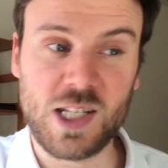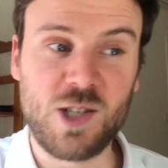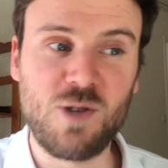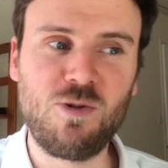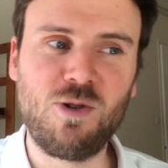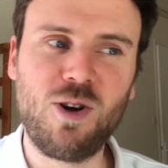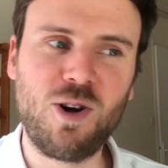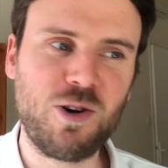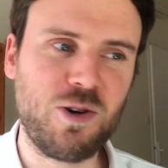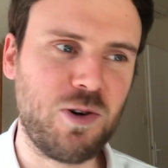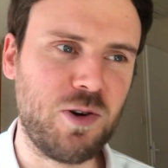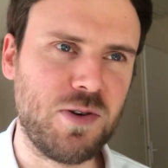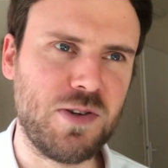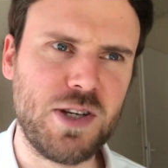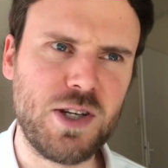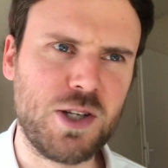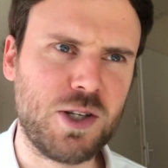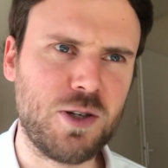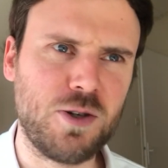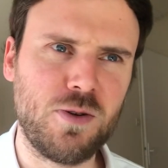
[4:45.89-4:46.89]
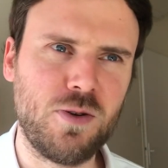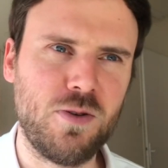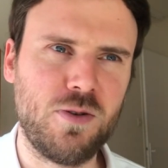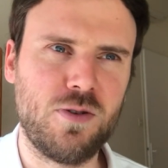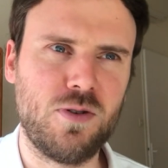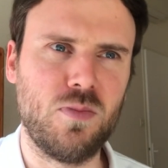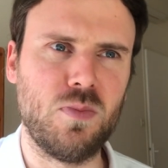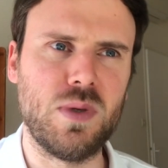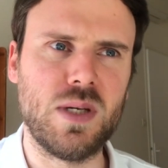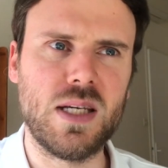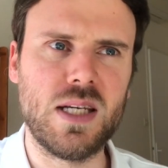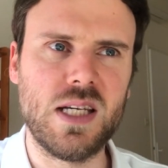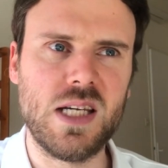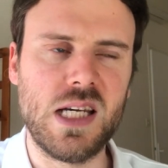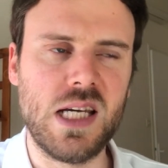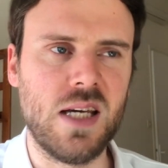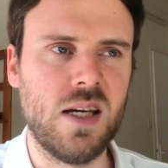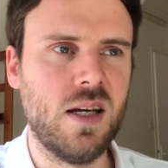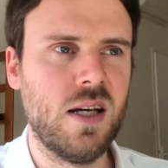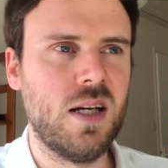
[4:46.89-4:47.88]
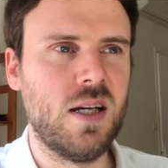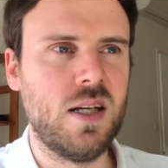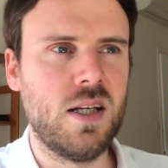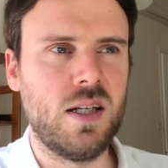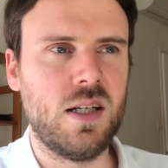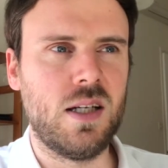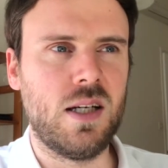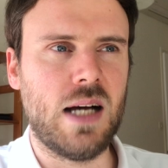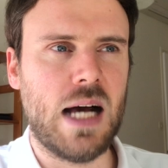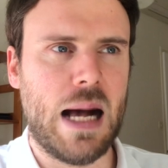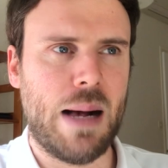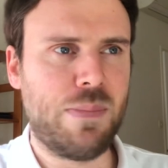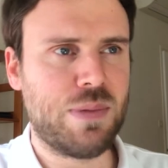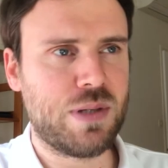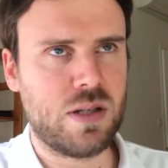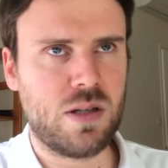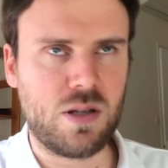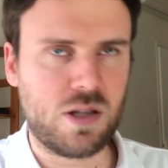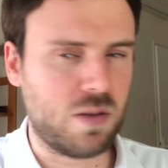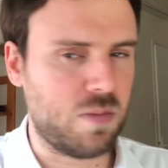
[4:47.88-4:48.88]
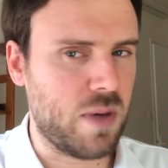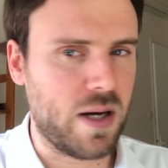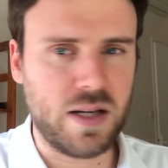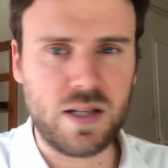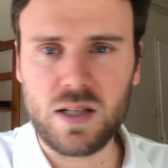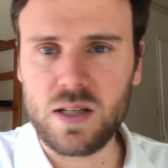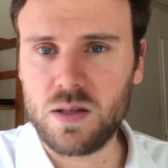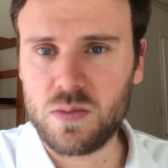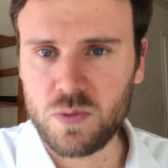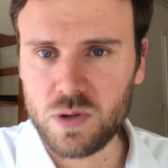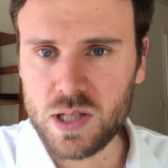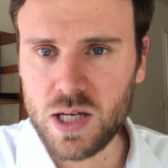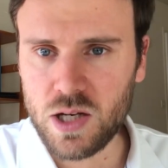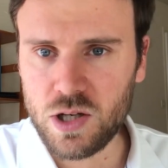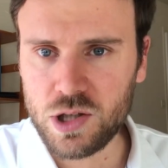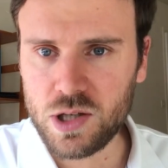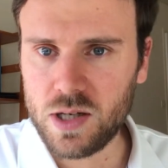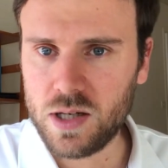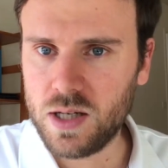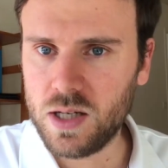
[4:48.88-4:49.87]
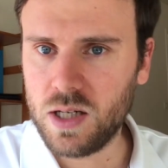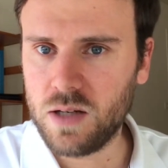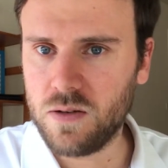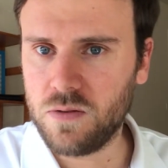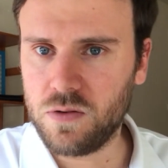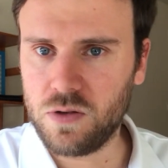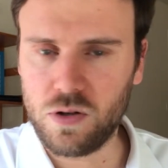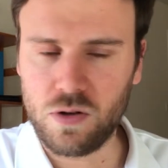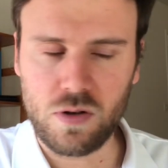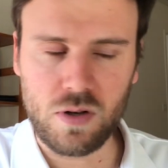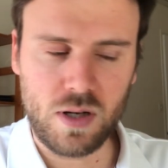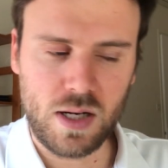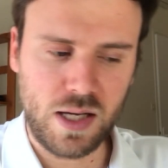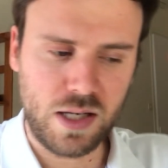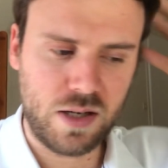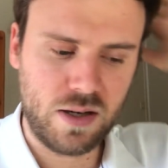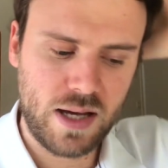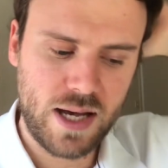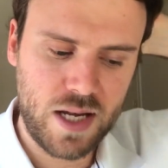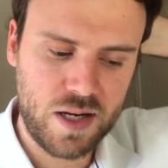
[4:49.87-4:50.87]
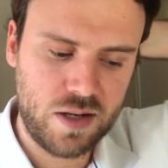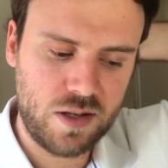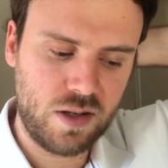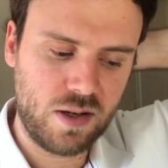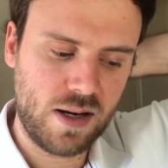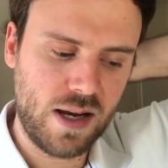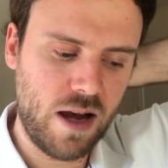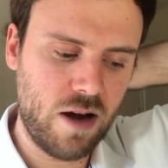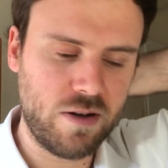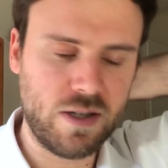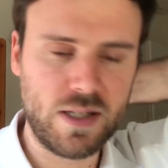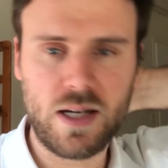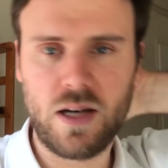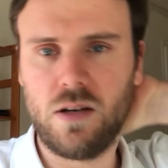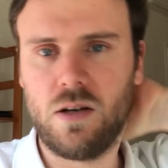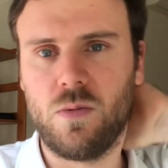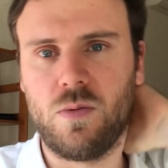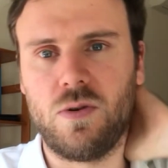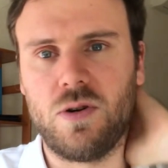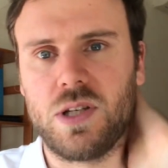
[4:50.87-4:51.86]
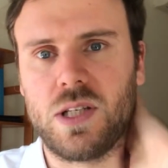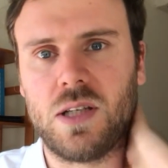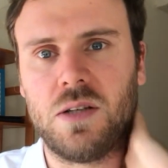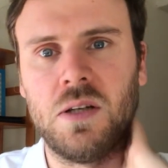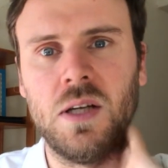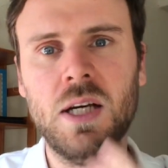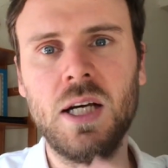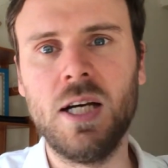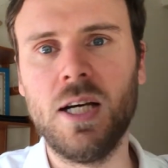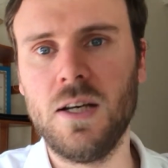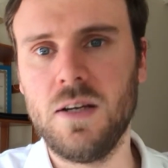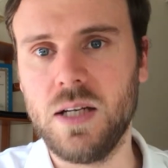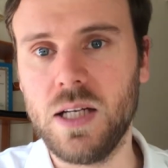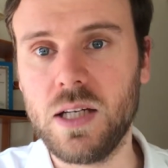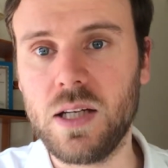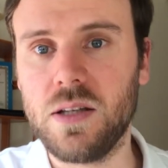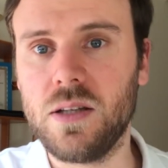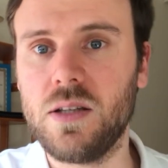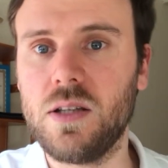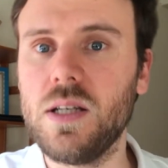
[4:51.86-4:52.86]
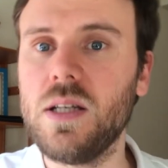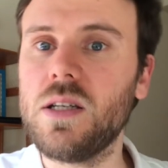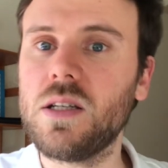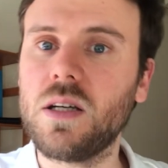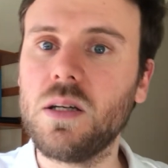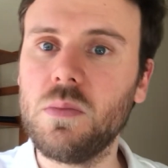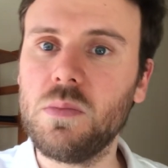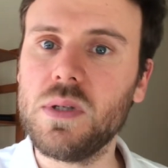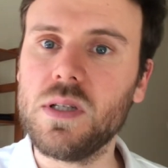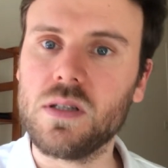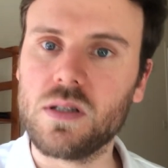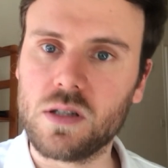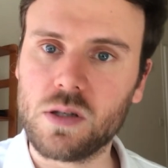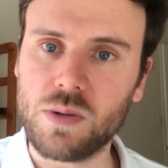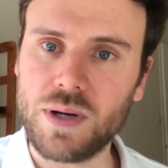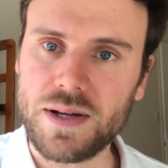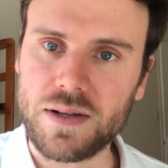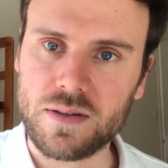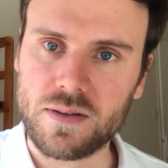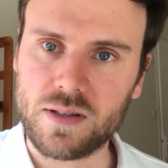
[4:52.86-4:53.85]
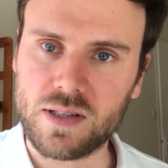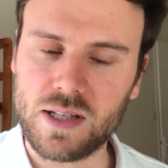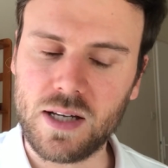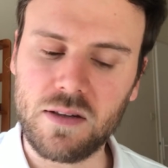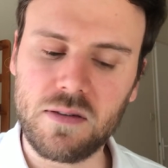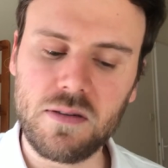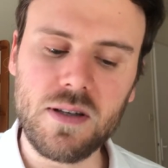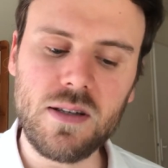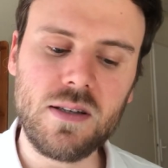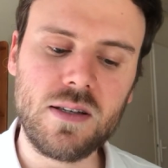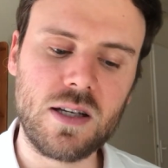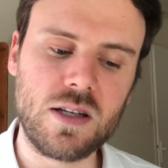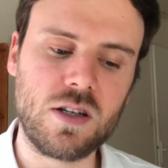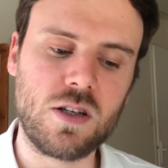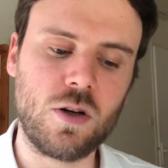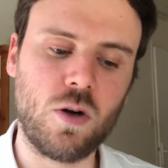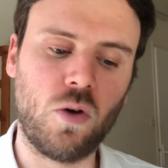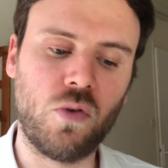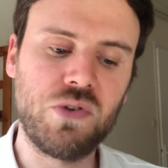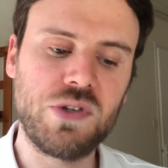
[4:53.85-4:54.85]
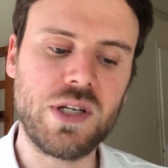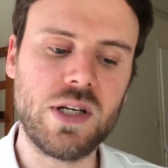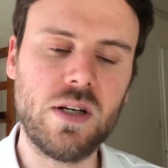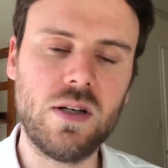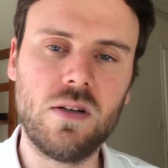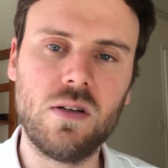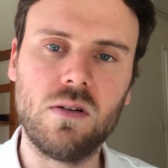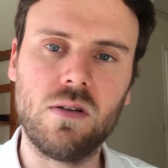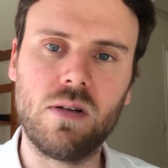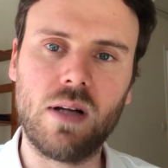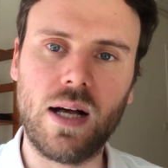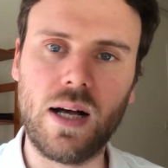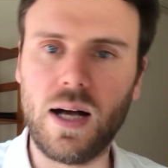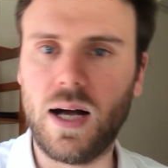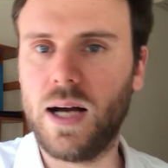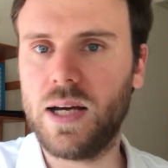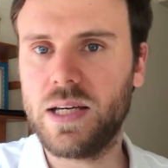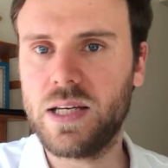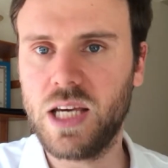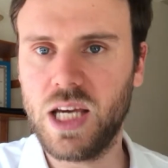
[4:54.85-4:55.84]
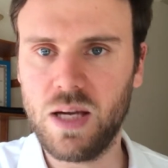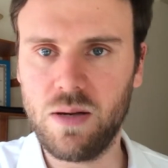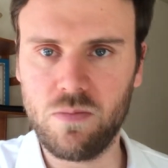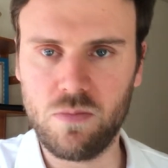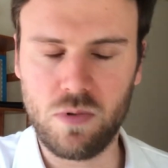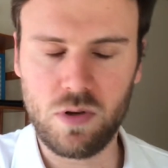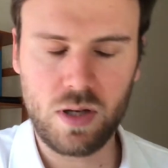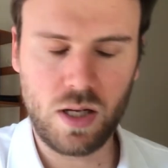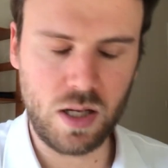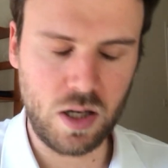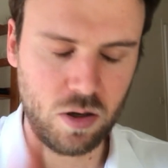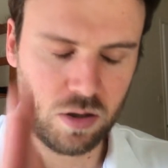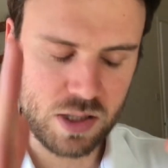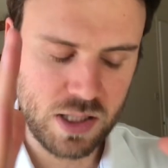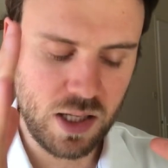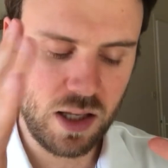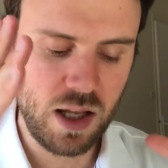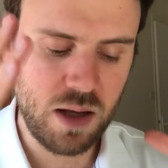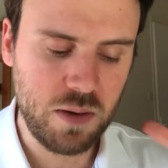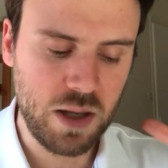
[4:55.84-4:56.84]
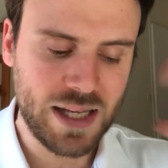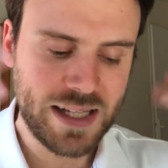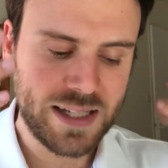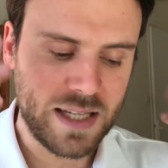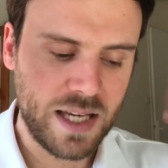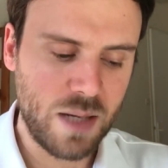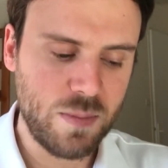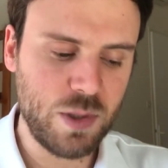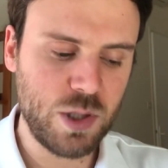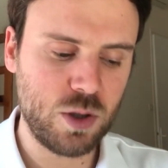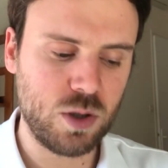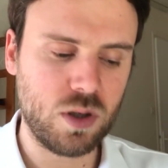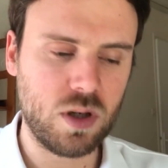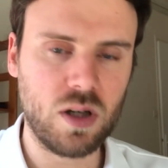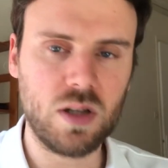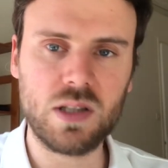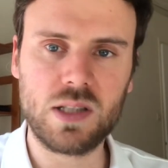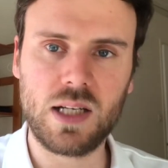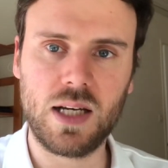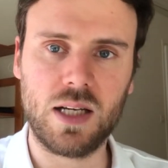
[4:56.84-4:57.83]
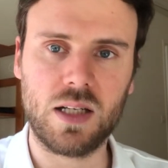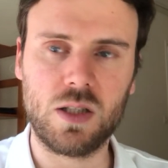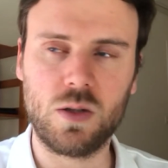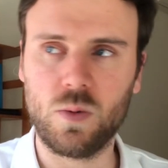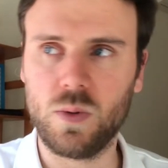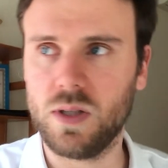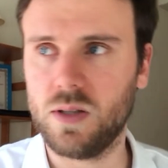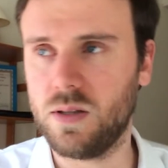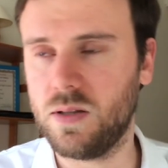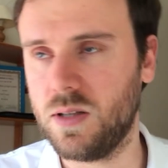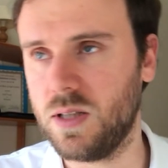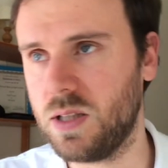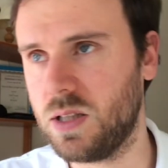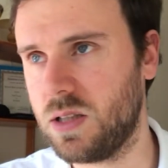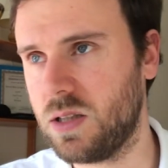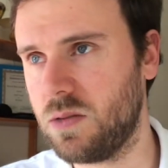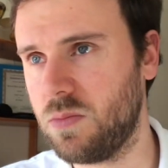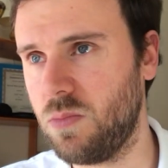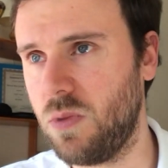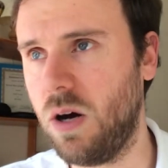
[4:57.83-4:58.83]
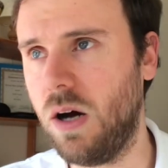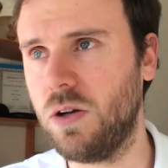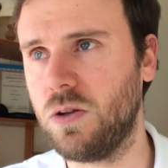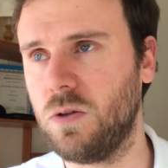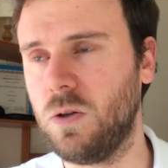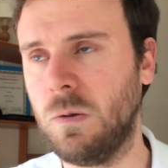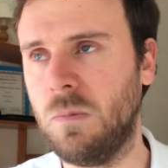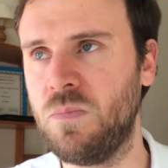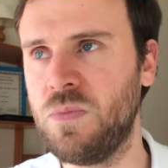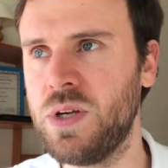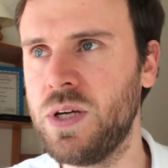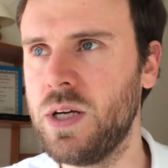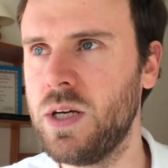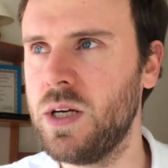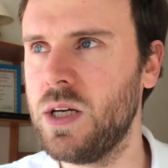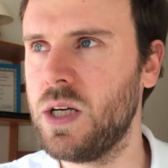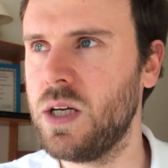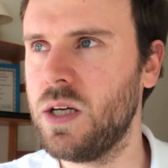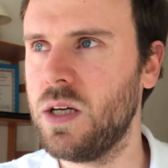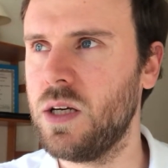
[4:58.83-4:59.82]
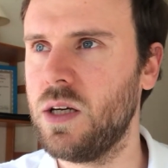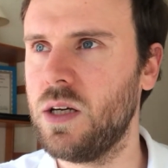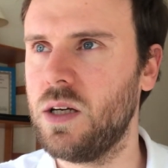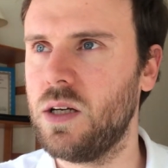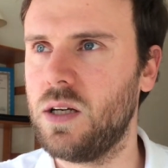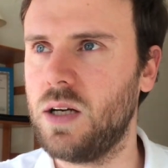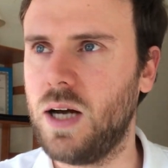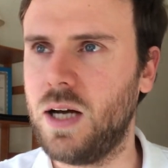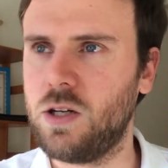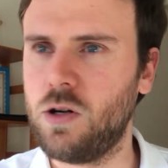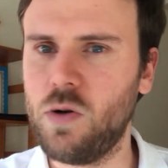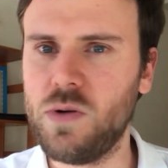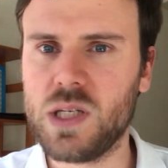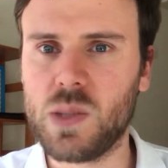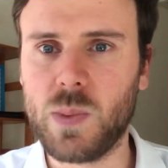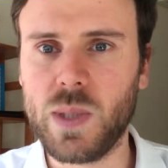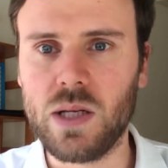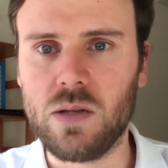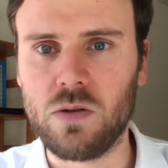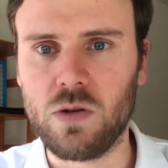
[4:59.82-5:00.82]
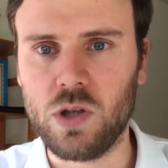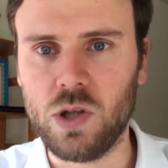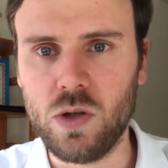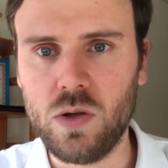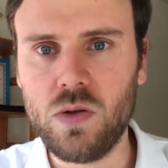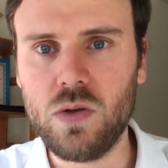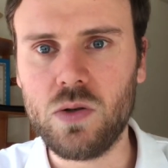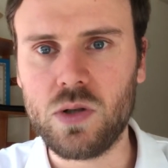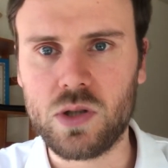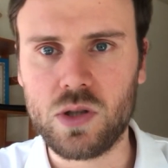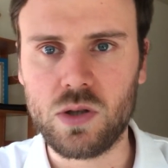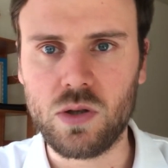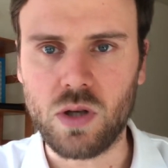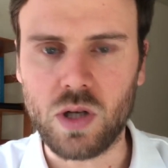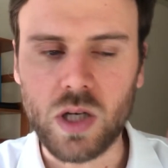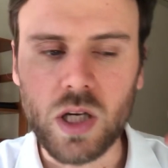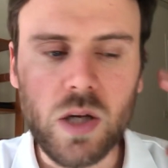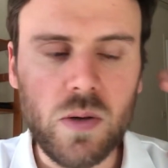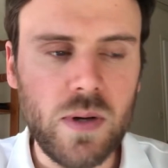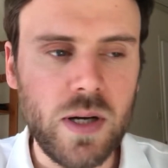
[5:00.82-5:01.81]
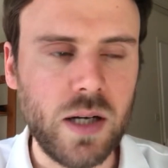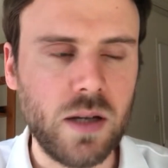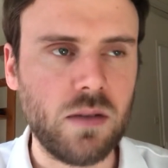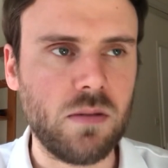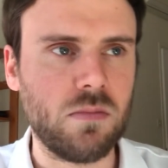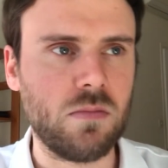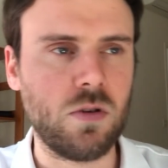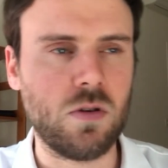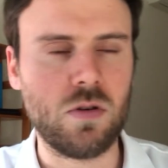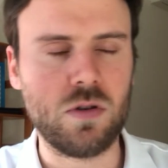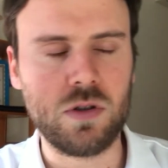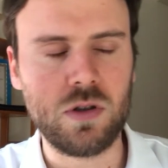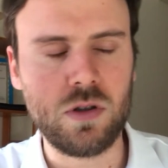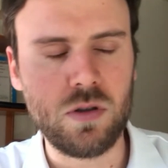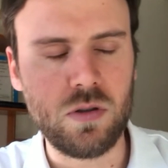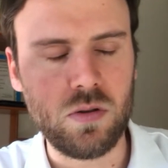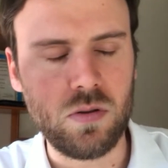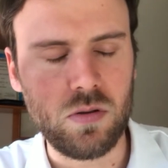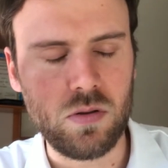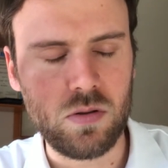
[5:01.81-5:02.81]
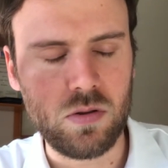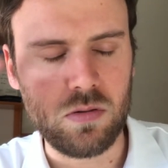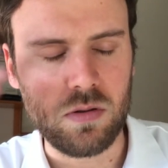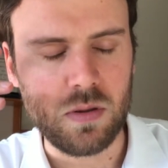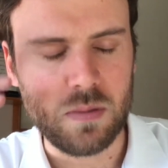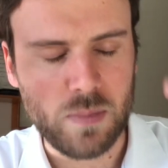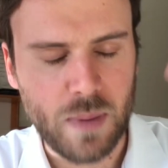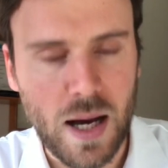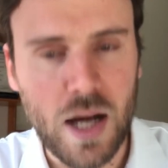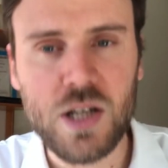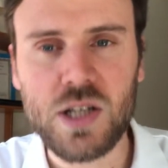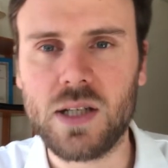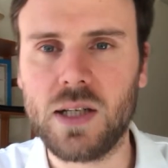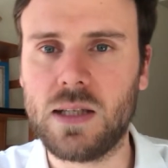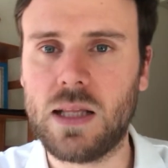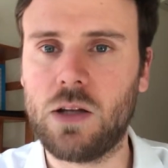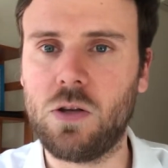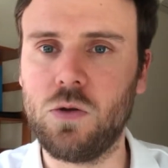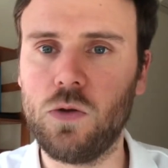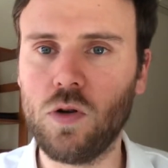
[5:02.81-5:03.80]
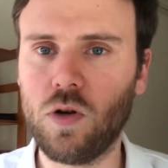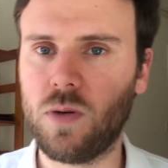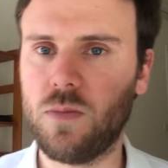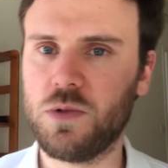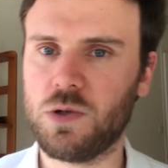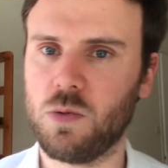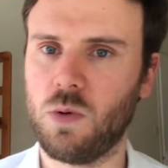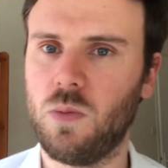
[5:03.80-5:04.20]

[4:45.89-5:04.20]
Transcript: It's no longer an issue to be absent-minded potentially if you're like a head in the clouds kind of person it these can be strengths i think that until i came until I, I came into contact with this model i'd always been used to hearing or to to imagining that the norms